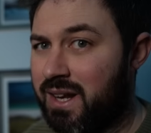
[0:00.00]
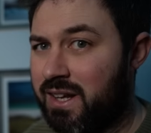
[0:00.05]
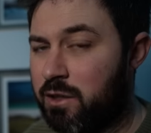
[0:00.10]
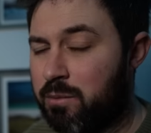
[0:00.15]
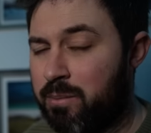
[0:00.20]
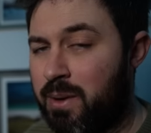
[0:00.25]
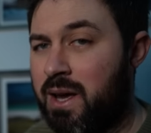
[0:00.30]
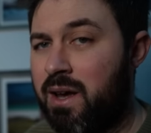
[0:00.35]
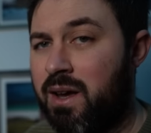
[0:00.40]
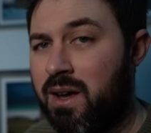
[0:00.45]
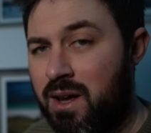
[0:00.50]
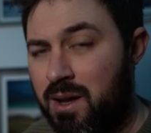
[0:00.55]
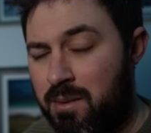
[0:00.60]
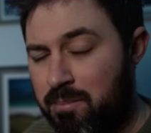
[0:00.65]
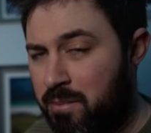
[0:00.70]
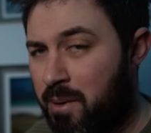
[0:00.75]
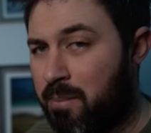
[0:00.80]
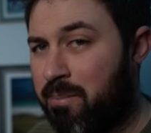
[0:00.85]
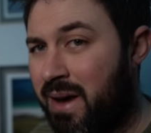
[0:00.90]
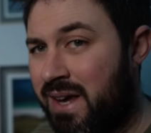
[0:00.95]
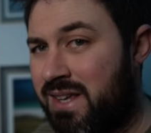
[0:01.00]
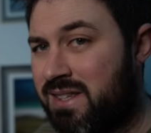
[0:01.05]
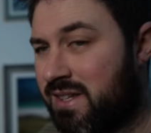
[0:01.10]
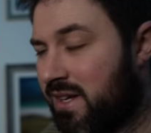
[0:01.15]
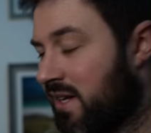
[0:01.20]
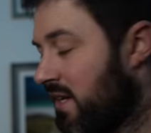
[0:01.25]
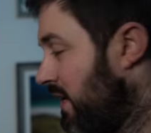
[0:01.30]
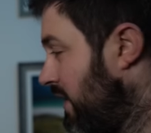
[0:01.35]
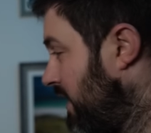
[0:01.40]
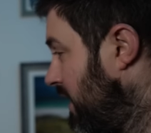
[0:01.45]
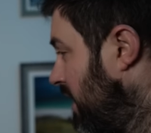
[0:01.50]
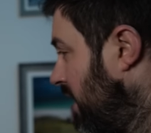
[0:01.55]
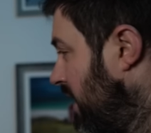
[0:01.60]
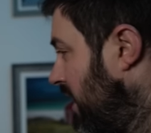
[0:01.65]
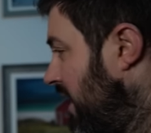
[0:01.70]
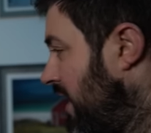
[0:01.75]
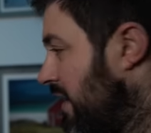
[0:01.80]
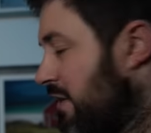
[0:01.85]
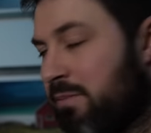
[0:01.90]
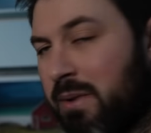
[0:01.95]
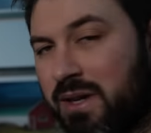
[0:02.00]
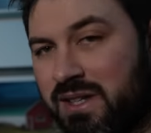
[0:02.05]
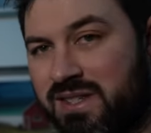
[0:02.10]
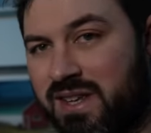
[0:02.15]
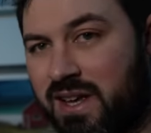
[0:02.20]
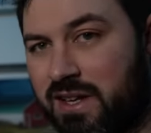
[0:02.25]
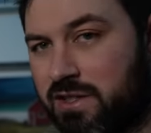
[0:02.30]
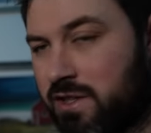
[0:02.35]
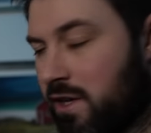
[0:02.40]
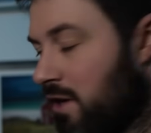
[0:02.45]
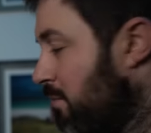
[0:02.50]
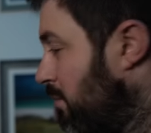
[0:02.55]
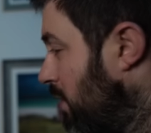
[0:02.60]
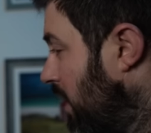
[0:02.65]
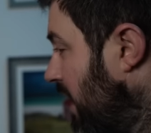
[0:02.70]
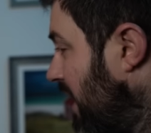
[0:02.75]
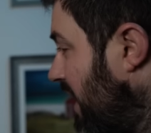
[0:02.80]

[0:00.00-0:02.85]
little bit, but basically, here's my setup.